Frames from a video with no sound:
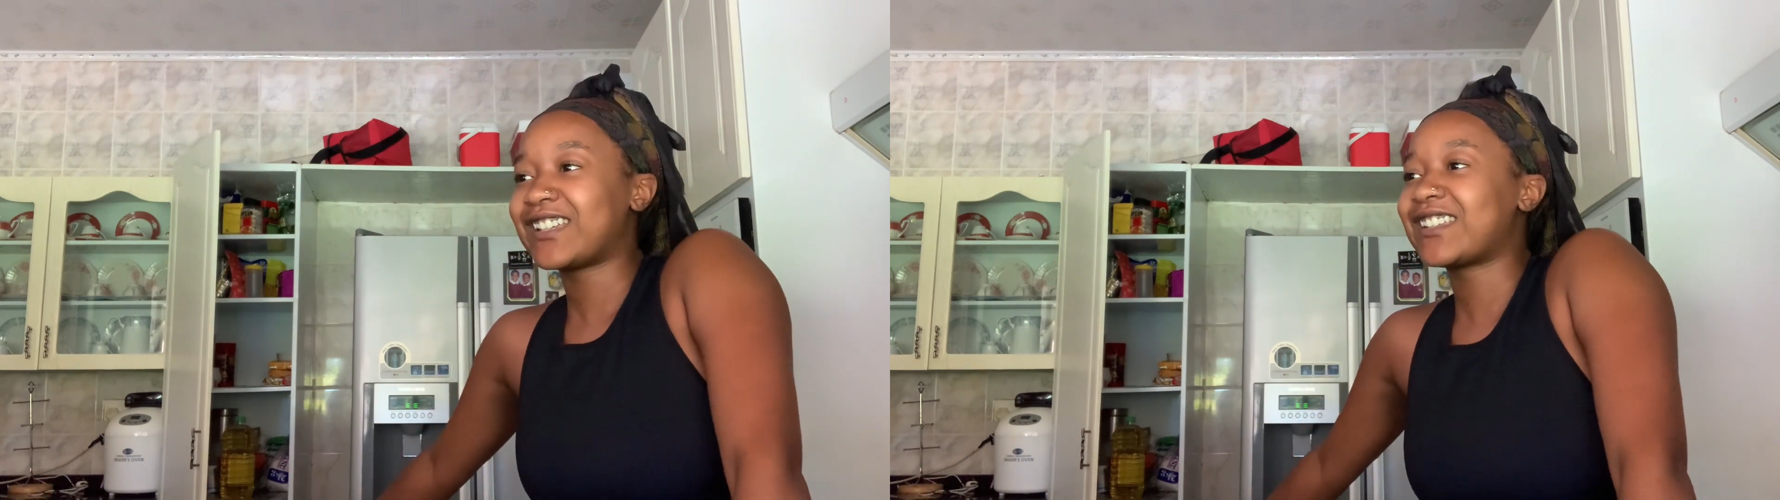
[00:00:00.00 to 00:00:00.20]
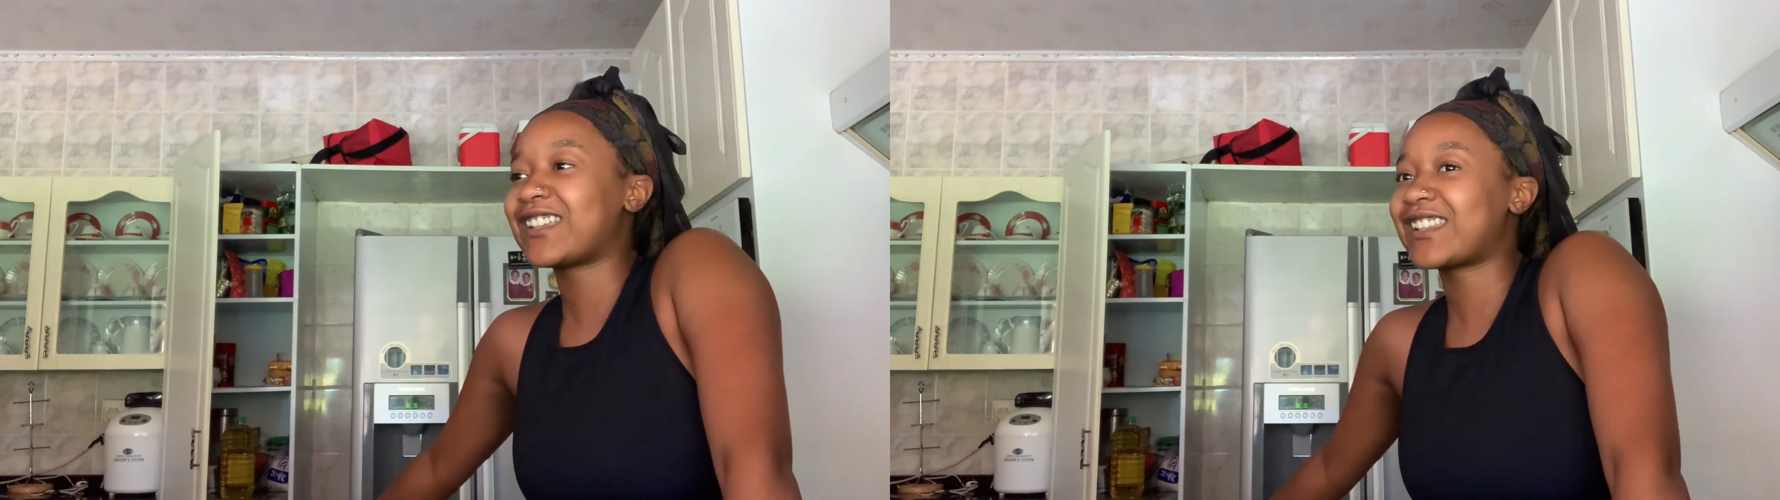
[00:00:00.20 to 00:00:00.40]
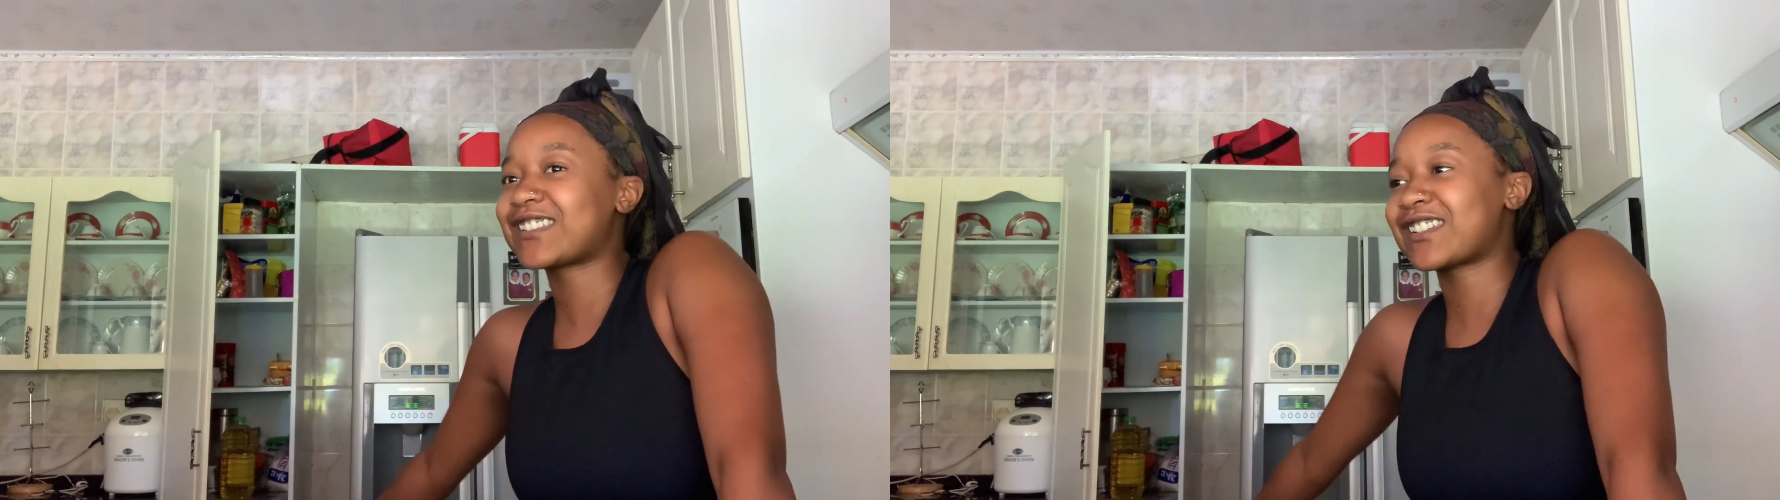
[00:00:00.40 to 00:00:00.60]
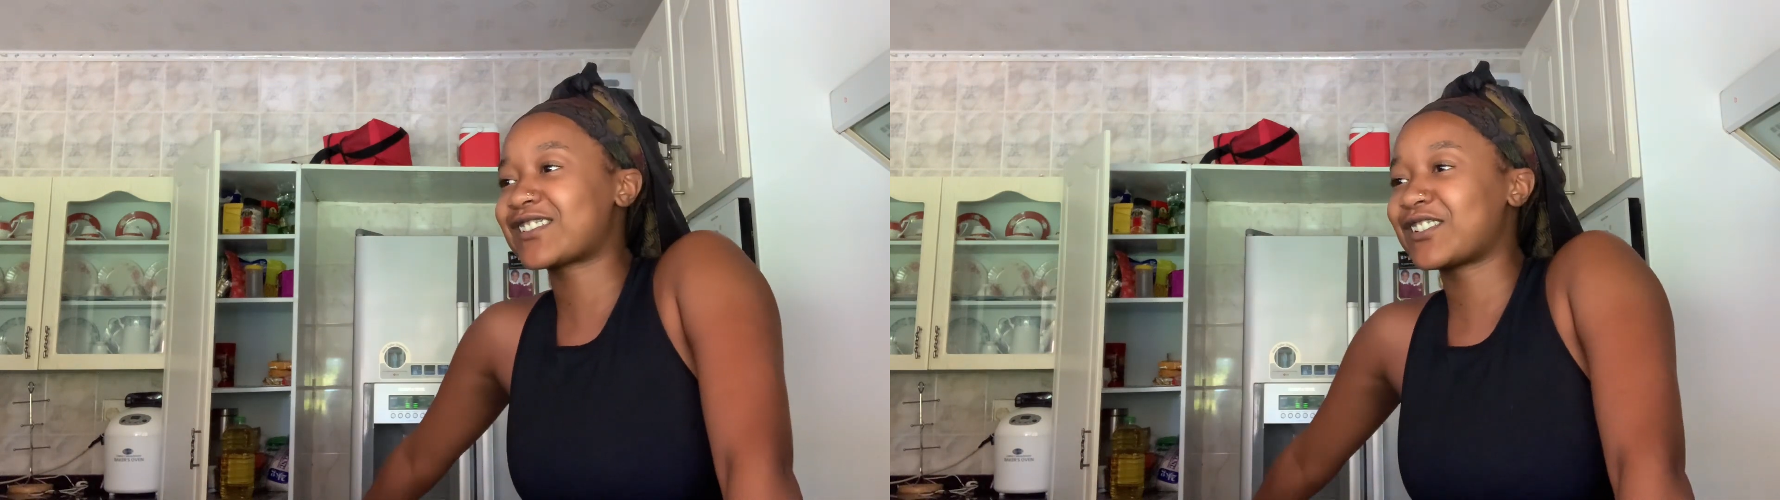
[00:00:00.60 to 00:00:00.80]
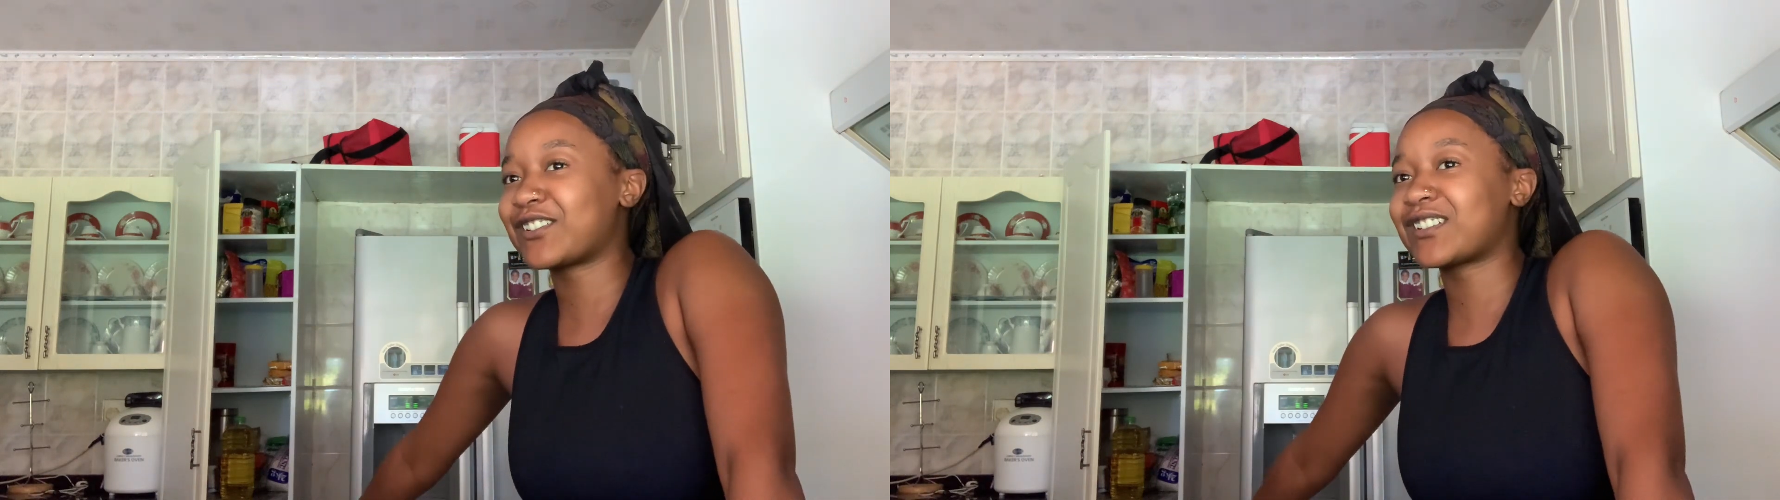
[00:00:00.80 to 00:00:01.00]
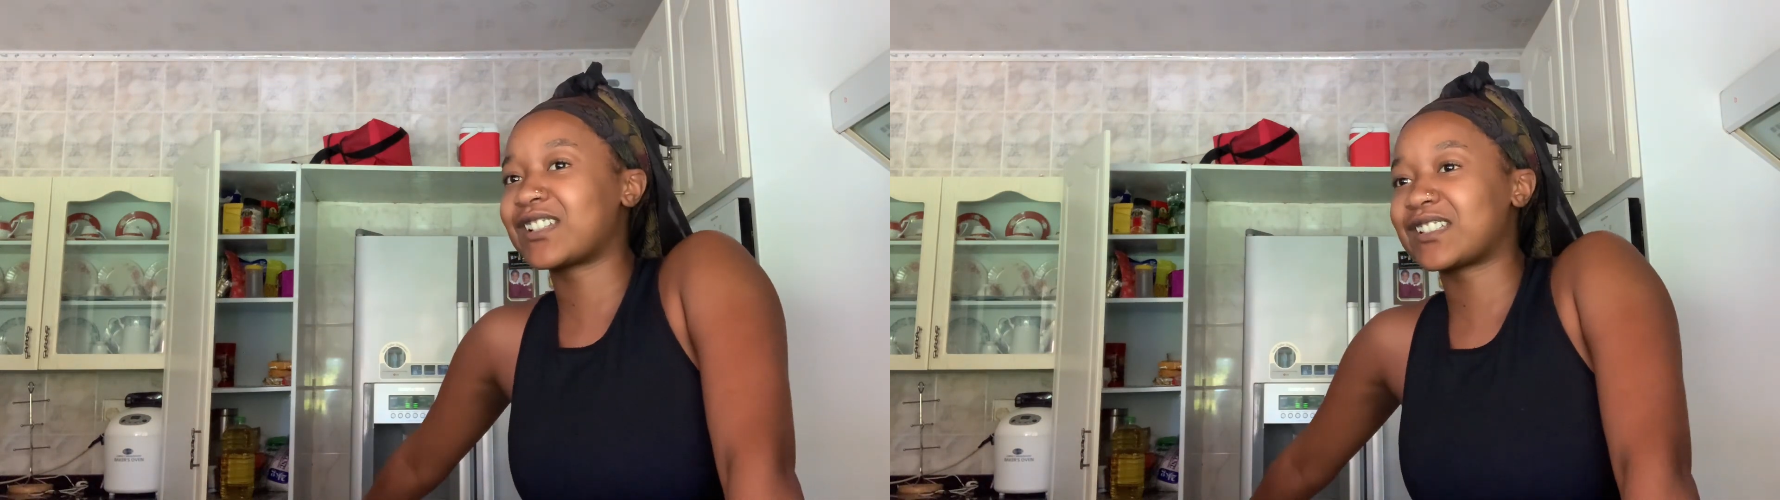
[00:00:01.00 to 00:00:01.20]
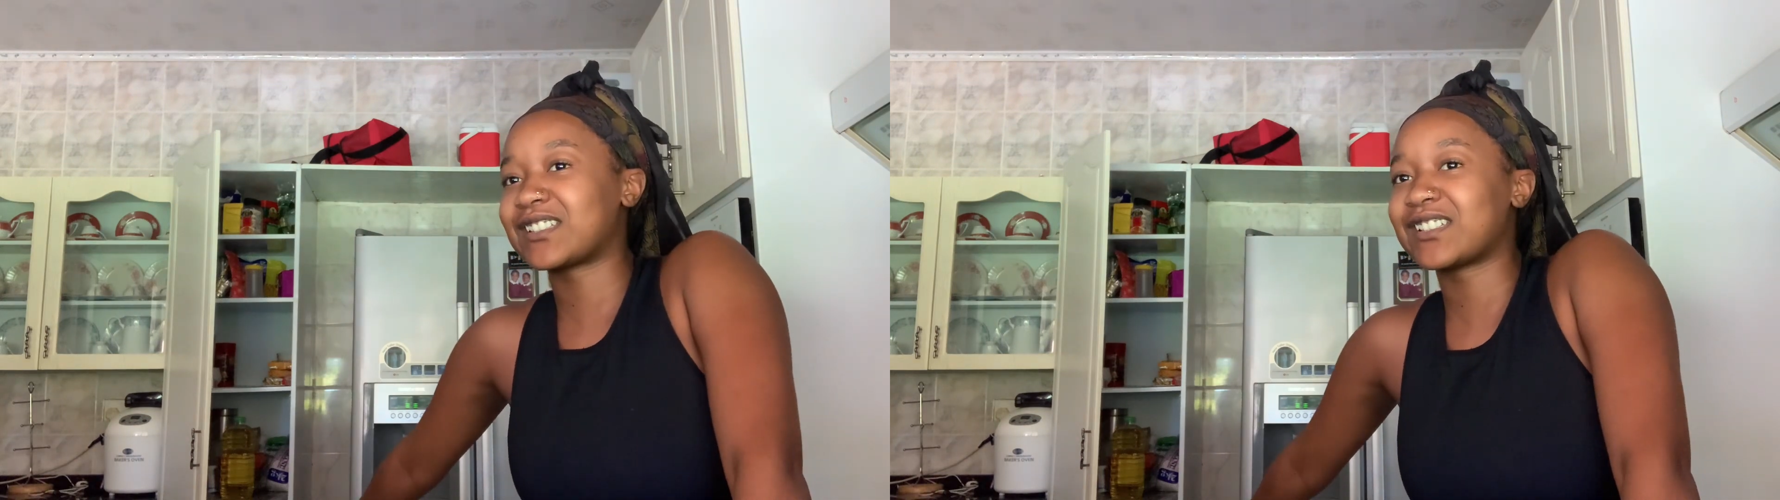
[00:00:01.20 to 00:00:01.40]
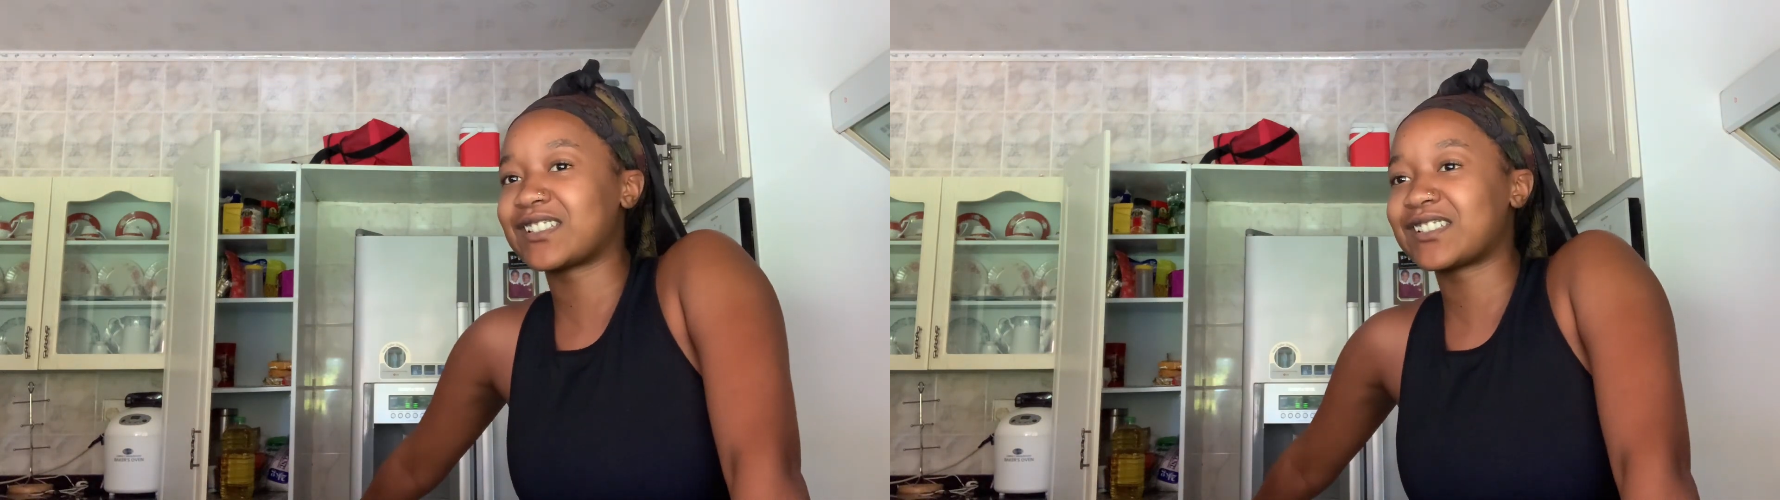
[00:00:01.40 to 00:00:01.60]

Yeah, that's actually a good idea.